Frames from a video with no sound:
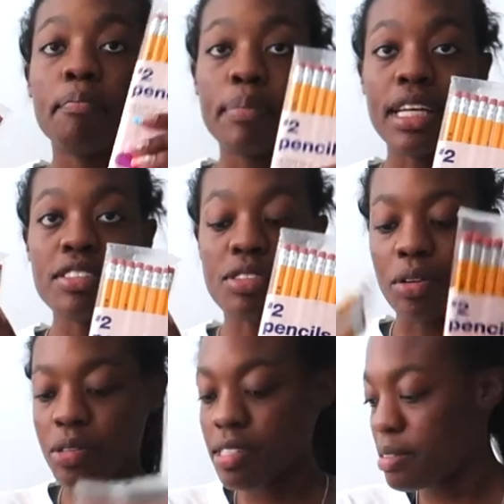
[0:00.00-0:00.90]

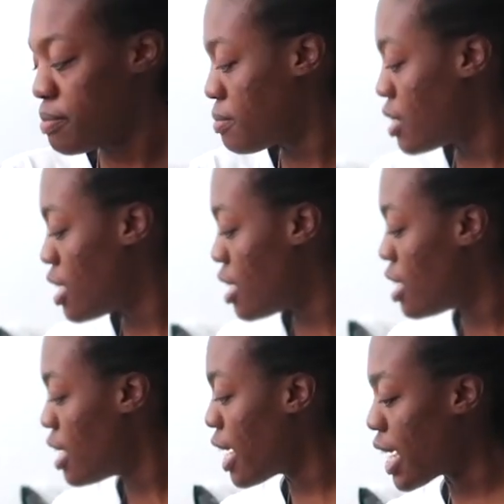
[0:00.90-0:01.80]
pencils,
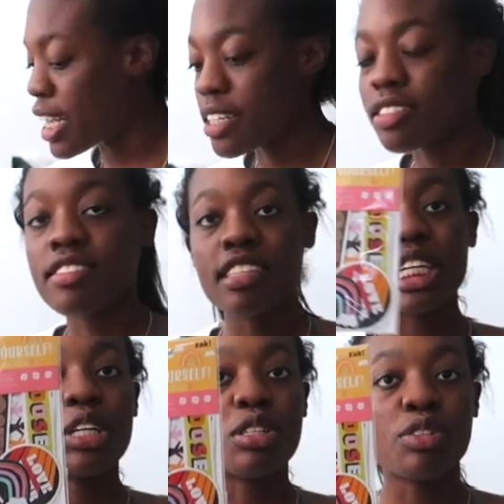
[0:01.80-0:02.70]
and
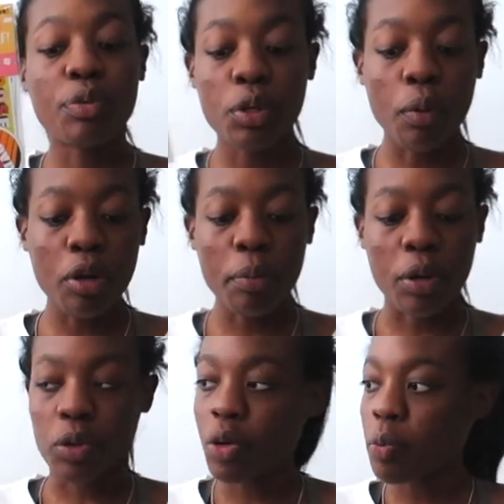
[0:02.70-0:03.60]
stickers for your water
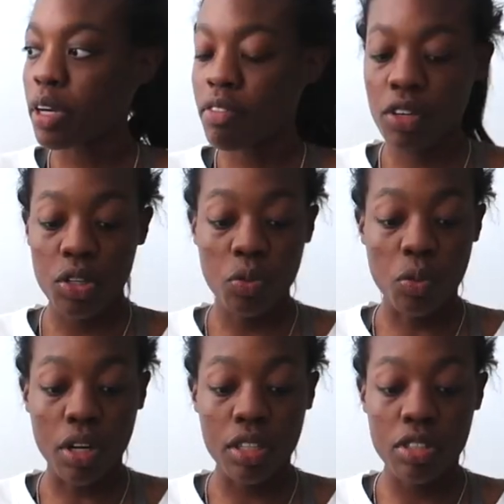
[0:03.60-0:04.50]
bottle or whatever you
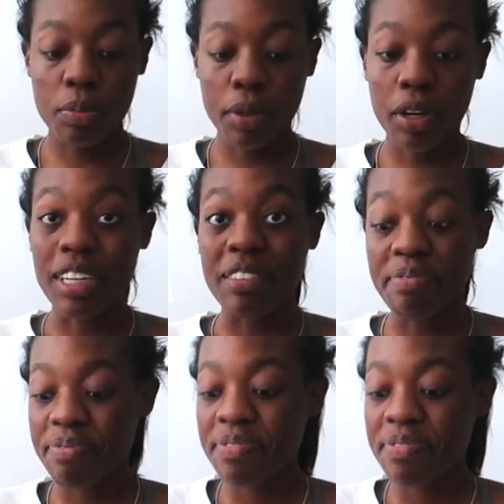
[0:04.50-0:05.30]
want to put on it.